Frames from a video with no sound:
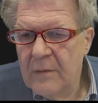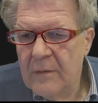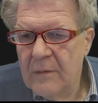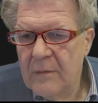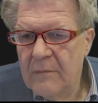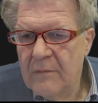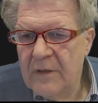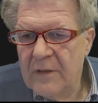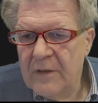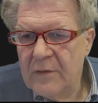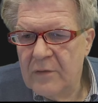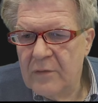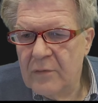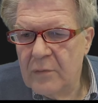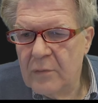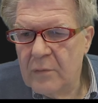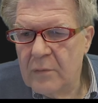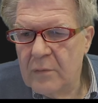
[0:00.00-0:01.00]
went
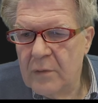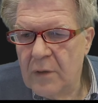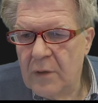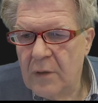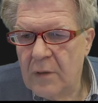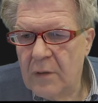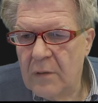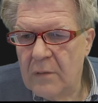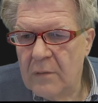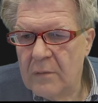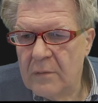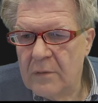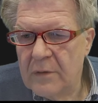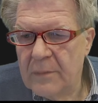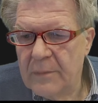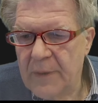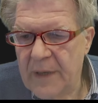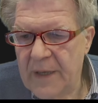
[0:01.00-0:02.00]
through now the
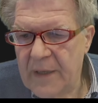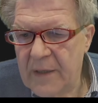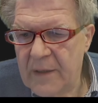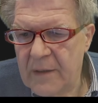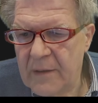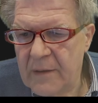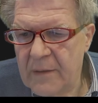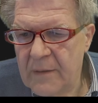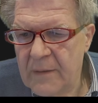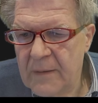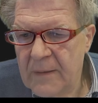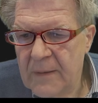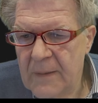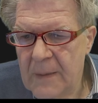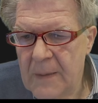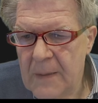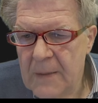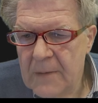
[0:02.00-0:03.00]
main,
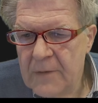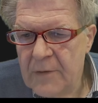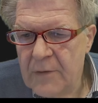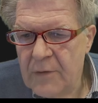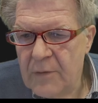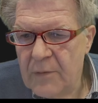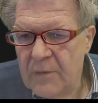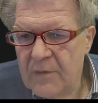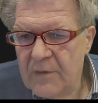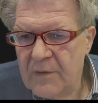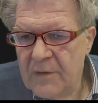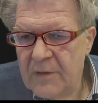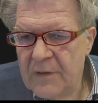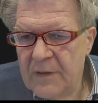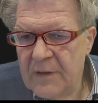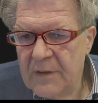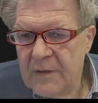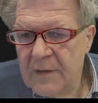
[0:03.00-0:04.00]
the user
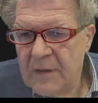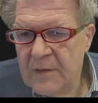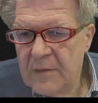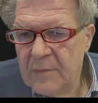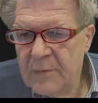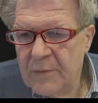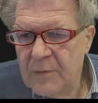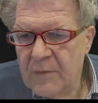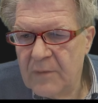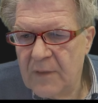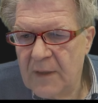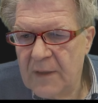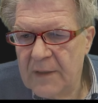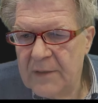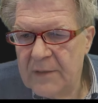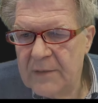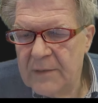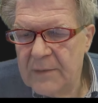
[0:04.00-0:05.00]
data, the
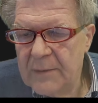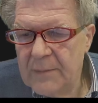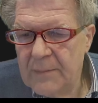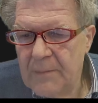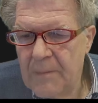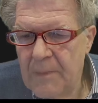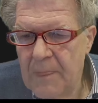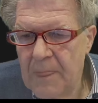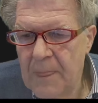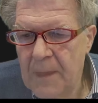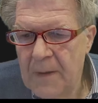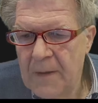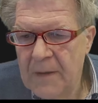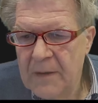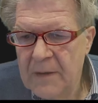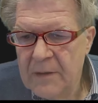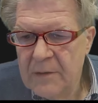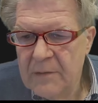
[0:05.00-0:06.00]
provider,
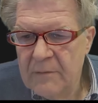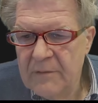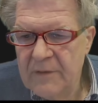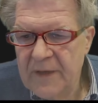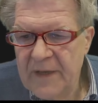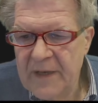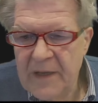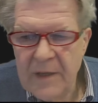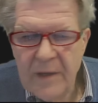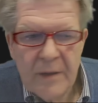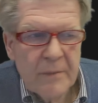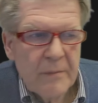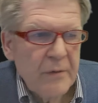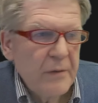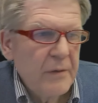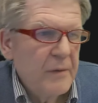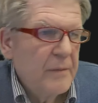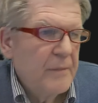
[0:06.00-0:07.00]
the variable.
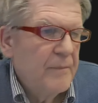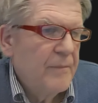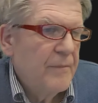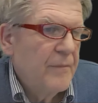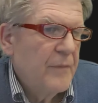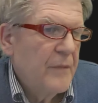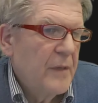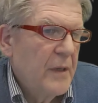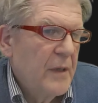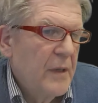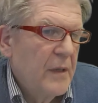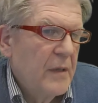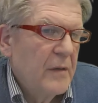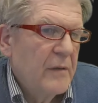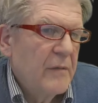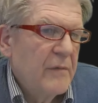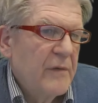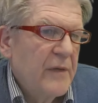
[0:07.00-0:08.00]
The
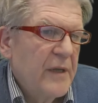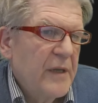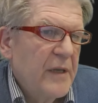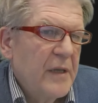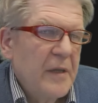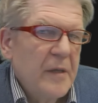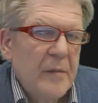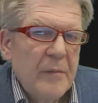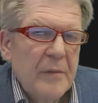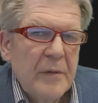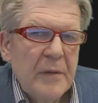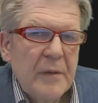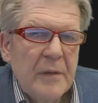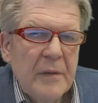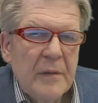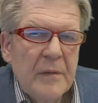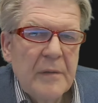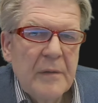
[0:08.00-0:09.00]
variable
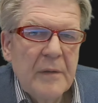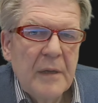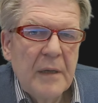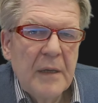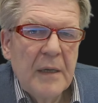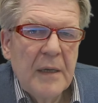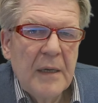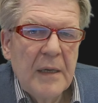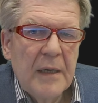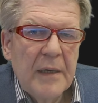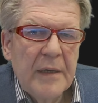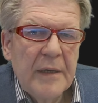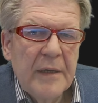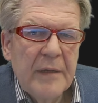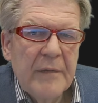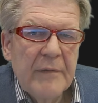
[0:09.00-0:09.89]
I have